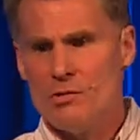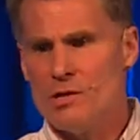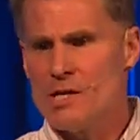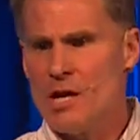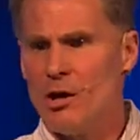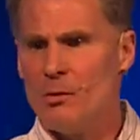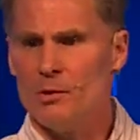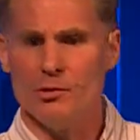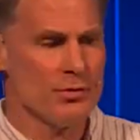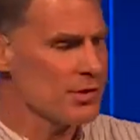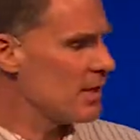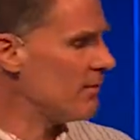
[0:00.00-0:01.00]
He's helping you.
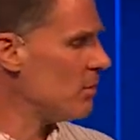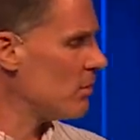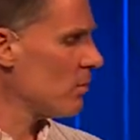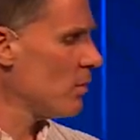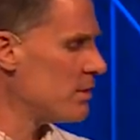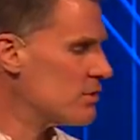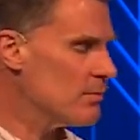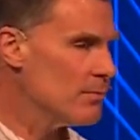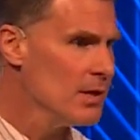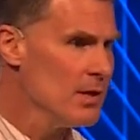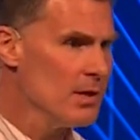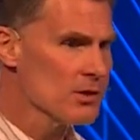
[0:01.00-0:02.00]
He's giving you the wisdom
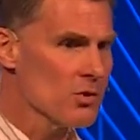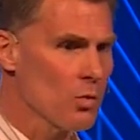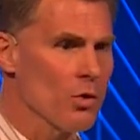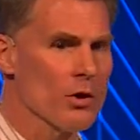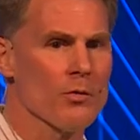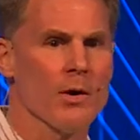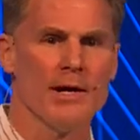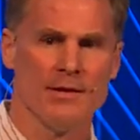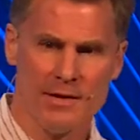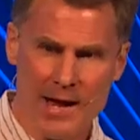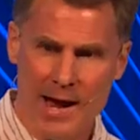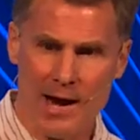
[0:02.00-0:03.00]
to work right
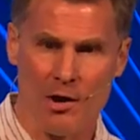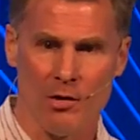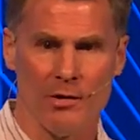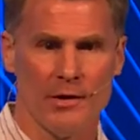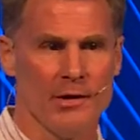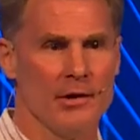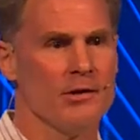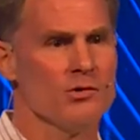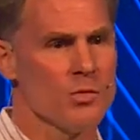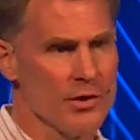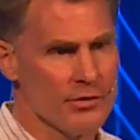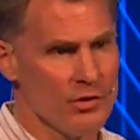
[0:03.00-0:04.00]
now. He's
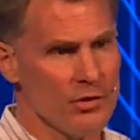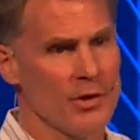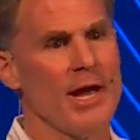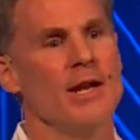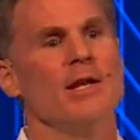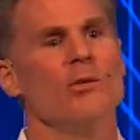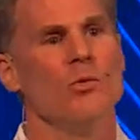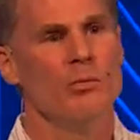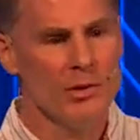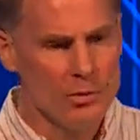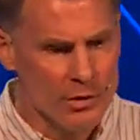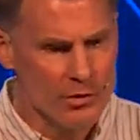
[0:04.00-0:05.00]
with you, and he will
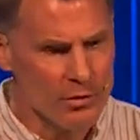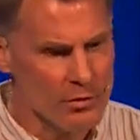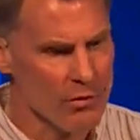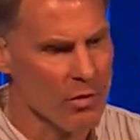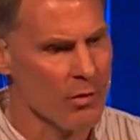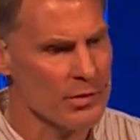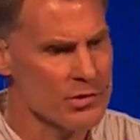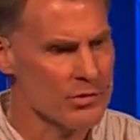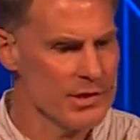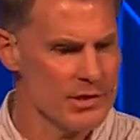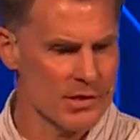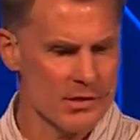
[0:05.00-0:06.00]
be with you for all
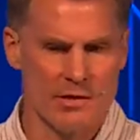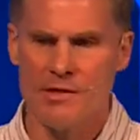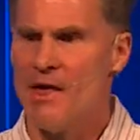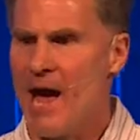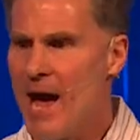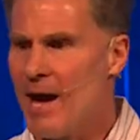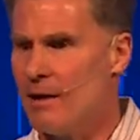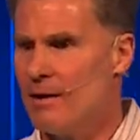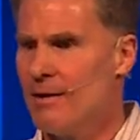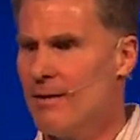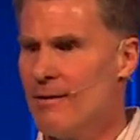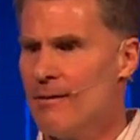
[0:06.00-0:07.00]
eternity. He says
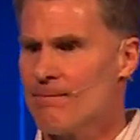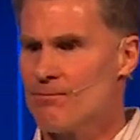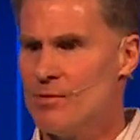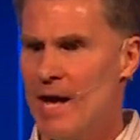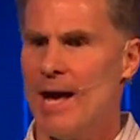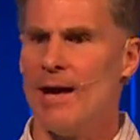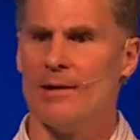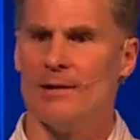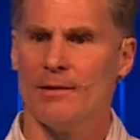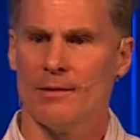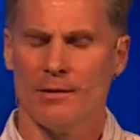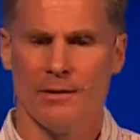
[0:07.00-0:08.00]
that
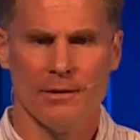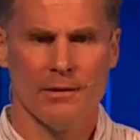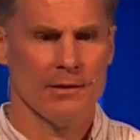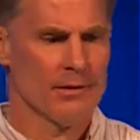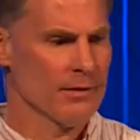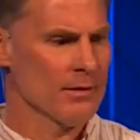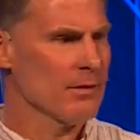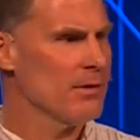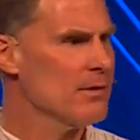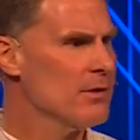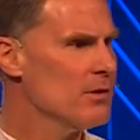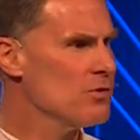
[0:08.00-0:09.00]

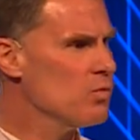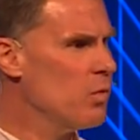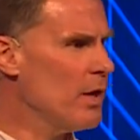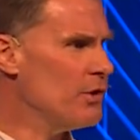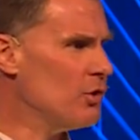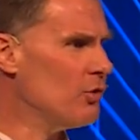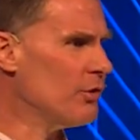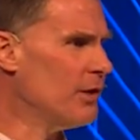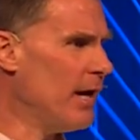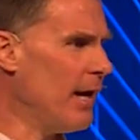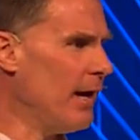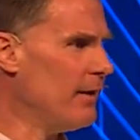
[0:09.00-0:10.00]
is what you'll
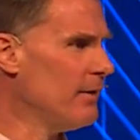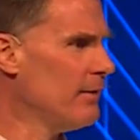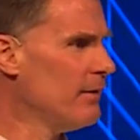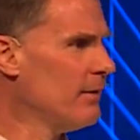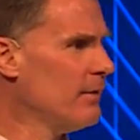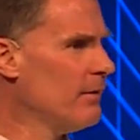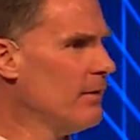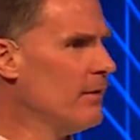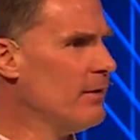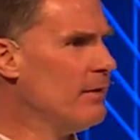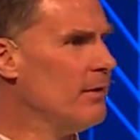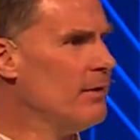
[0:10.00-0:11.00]
get
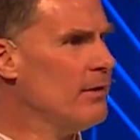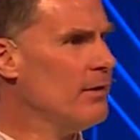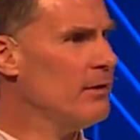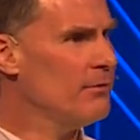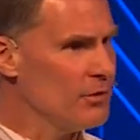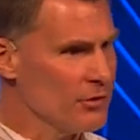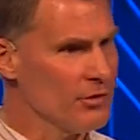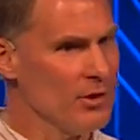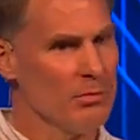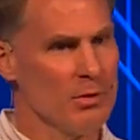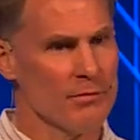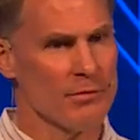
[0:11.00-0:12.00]
if you
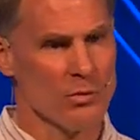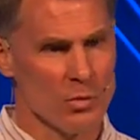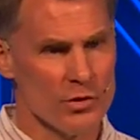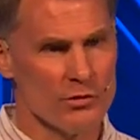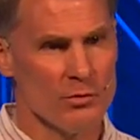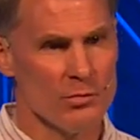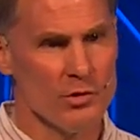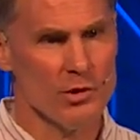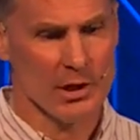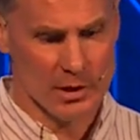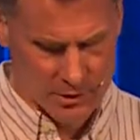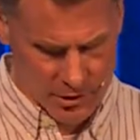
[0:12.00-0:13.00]
seek me for the wisdom you
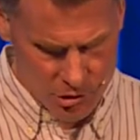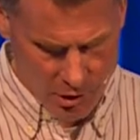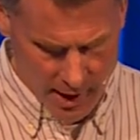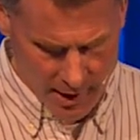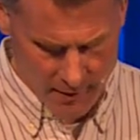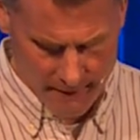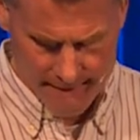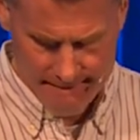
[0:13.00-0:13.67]
need in the trial.